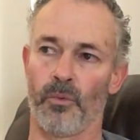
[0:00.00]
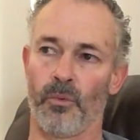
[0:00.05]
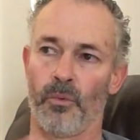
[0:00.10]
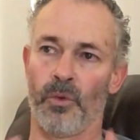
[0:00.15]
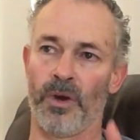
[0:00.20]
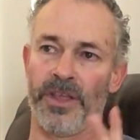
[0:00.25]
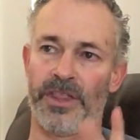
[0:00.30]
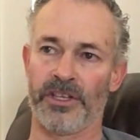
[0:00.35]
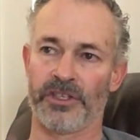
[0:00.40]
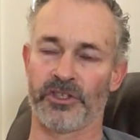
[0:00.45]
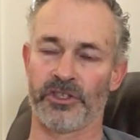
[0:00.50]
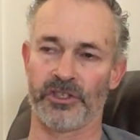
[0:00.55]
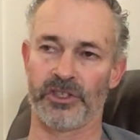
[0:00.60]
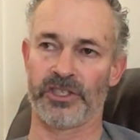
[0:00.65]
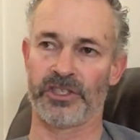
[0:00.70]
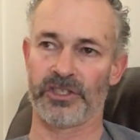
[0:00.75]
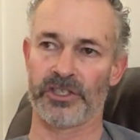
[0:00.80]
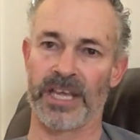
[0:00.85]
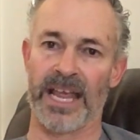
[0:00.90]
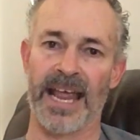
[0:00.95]
where this
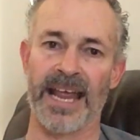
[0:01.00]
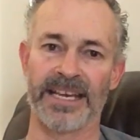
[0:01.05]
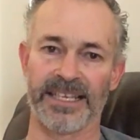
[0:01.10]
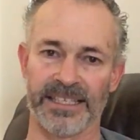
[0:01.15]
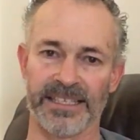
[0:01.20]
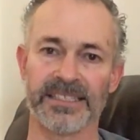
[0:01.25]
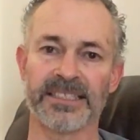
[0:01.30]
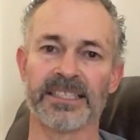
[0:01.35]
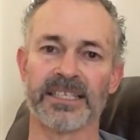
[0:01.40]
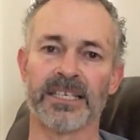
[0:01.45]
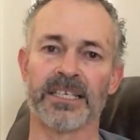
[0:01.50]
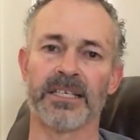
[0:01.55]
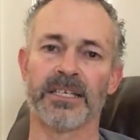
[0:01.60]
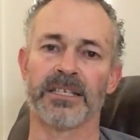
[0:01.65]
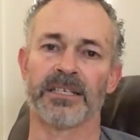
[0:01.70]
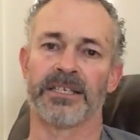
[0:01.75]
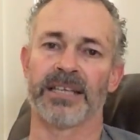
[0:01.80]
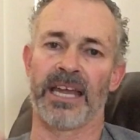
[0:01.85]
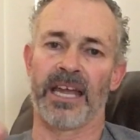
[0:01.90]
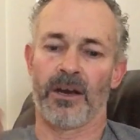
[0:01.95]
is heading.
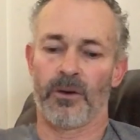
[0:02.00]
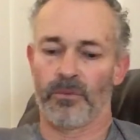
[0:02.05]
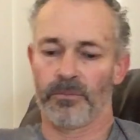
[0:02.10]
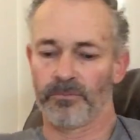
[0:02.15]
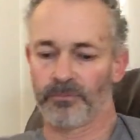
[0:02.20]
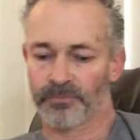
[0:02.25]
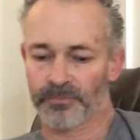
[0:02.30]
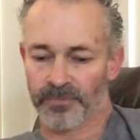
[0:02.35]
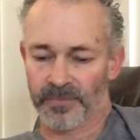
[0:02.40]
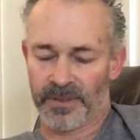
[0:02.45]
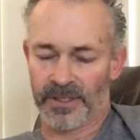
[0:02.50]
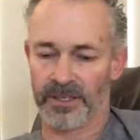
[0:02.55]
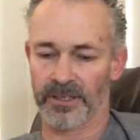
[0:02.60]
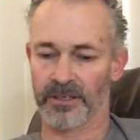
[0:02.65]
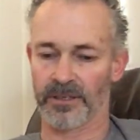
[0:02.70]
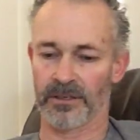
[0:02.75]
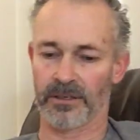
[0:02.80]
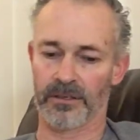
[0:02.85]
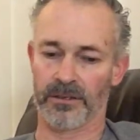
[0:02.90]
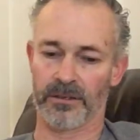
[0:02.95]
Now,
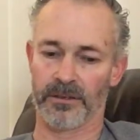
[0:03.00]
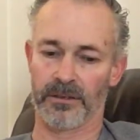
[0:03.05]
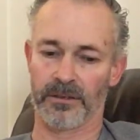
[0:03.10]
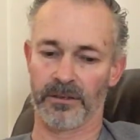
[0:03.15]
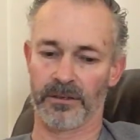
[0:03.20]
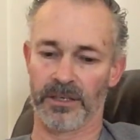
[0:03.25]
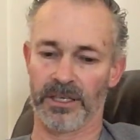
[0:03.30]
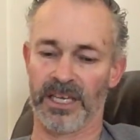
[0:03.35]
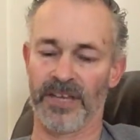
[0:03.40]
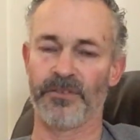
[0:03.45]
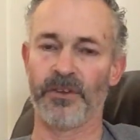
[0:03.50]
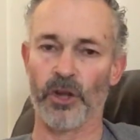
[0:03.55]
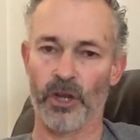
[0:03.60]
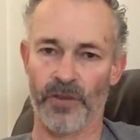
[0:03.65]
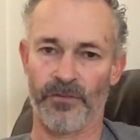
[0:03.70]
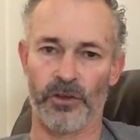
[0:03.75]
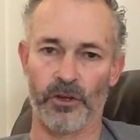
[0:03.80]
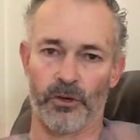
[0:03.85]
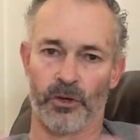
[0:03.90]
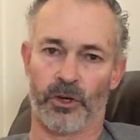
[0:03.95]

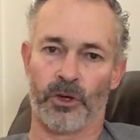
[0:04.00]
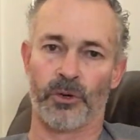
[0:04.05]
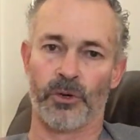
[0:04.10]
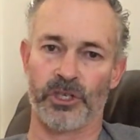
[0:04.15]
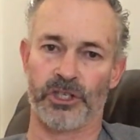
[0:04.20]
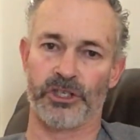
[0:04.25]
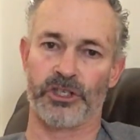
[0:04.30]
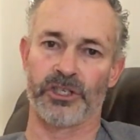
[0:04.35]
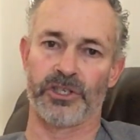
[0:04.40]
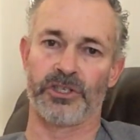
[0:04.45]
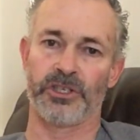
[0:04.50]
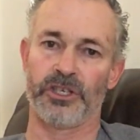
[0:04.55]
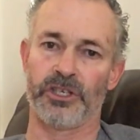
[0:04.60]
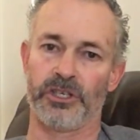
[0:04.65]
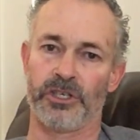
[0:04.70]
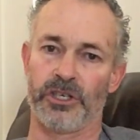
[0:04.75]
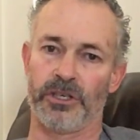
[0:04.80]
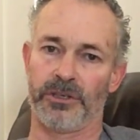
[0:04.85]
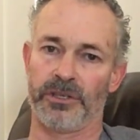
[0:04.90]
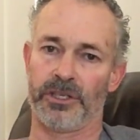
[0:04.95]
if you're a Christian,
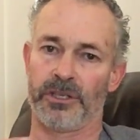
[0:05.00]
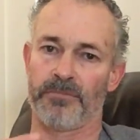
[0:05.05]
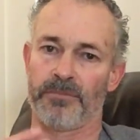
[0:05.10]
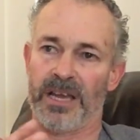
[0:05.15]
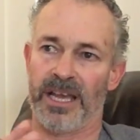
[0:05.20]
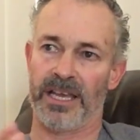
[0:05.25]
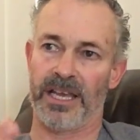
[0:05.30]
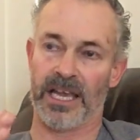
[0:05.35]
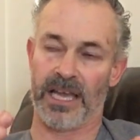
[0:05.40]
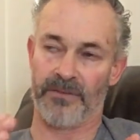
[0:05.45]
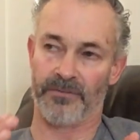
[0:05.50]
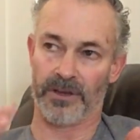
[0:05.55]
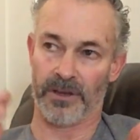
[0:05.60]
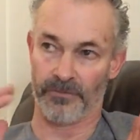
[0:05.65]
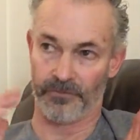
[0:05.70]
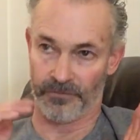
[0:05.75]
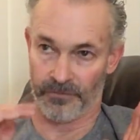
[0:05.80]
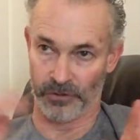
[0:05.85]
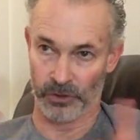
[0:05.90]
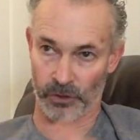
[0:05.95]
you may have
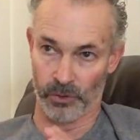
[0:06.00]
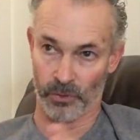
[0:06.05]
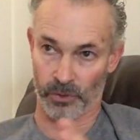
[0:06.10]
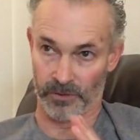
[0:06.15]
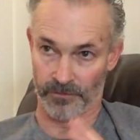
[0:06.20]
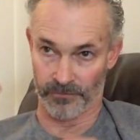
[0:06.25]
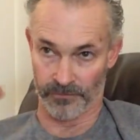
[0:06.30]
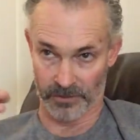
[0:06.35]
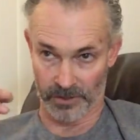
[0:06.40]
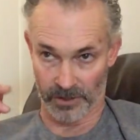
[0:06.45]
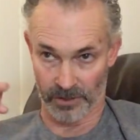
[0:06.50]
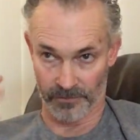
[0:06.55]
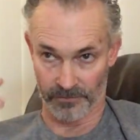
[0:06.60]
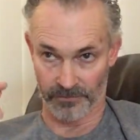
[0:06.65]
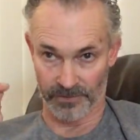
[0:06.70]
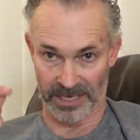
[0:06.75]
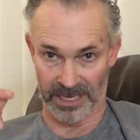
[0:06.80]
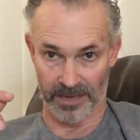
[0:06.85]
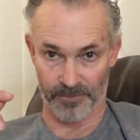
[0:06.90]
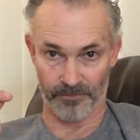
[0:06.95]
a view of
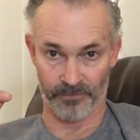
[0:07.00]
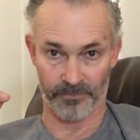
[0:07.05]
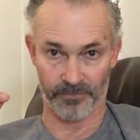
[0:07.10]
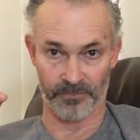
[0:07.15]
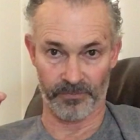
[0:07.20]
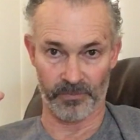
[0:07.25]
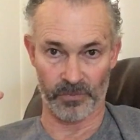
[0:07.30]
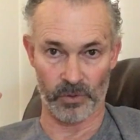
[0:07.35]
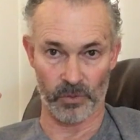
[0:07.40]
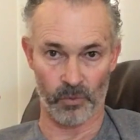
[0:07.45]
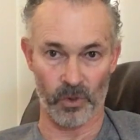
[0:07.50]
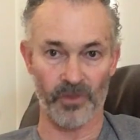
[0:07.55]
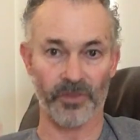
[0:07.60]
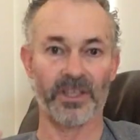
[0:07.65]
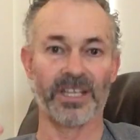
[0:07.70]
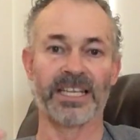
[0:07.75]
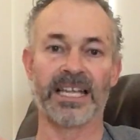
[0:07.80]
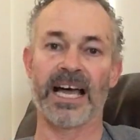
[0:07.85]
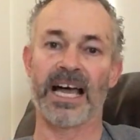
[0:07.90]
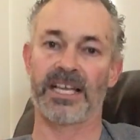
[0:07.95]
what
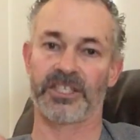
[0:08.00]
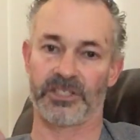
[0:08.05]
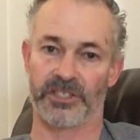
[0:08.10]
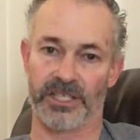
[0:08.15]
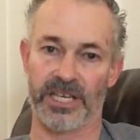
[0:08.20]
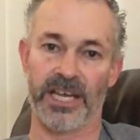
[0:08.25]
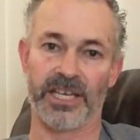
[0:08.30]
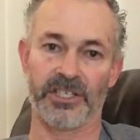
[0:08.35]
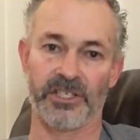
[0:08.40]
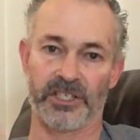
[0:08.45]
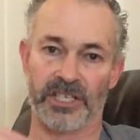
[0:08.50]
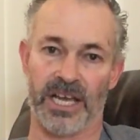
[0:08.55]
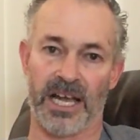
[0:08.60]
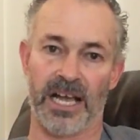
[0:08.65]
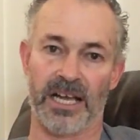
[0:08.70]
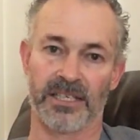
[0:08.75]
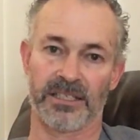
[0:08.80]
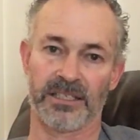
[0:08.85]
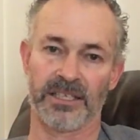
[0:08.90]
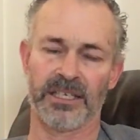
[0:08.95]
the last days
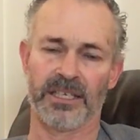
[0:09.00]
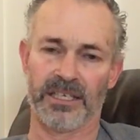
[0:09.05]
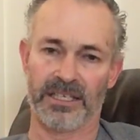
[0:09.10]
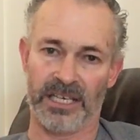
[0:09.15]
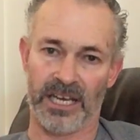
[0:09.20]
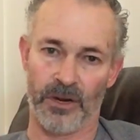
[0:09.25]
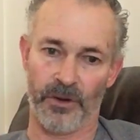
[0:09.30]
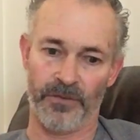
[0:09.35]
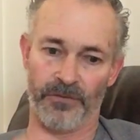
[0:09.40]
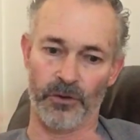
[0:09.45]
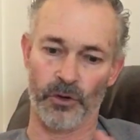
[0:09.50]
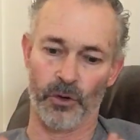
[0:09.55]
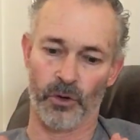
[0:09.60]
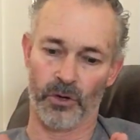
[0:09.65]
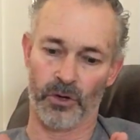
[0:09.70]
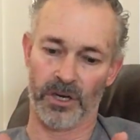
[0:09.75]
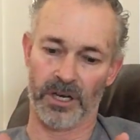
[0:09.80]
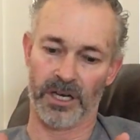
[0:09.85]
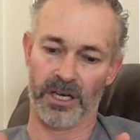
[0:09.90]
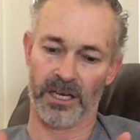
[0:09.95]
are. Now, if
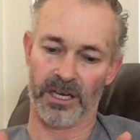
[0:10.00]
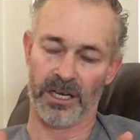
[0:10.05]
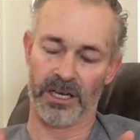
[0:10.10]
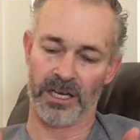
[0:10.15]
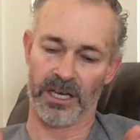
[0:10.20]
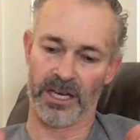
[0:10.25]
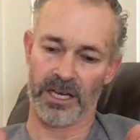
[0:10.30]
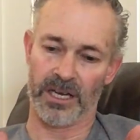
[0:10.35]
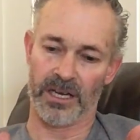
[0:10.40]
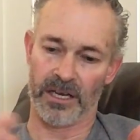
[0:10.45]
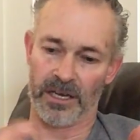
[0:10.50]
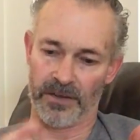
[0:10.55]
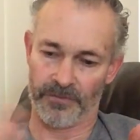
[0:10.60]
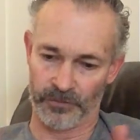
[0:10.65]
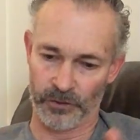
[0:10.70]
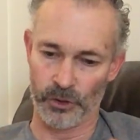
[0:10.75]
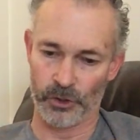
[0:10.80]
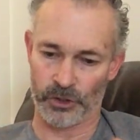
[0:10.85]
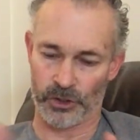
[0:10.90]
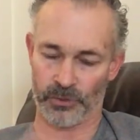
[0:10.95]
you're a
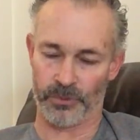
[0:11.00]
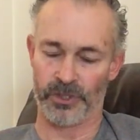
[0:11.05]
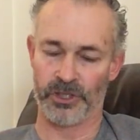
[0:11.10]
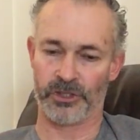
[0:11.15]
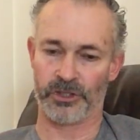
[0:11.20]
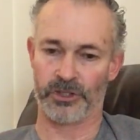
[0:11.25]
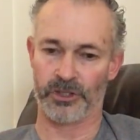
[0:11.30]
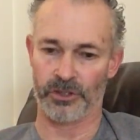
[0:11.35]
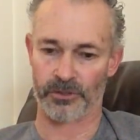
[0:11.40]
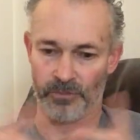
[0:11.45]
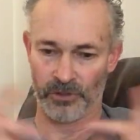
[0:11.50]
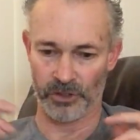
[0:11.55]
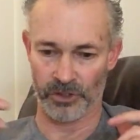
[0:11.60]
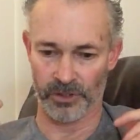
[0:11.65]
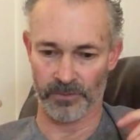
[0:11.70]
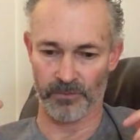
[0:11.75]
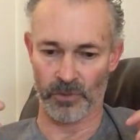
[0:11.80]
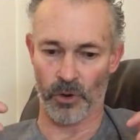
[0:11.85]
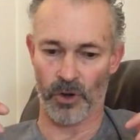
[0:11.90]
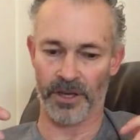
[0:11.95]
futurist,
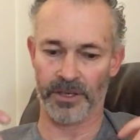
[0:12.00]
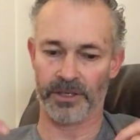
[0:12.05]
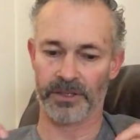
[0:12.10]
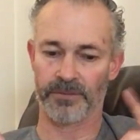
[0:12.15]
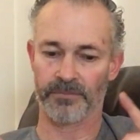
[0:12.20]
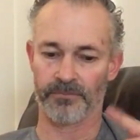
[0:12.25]
you might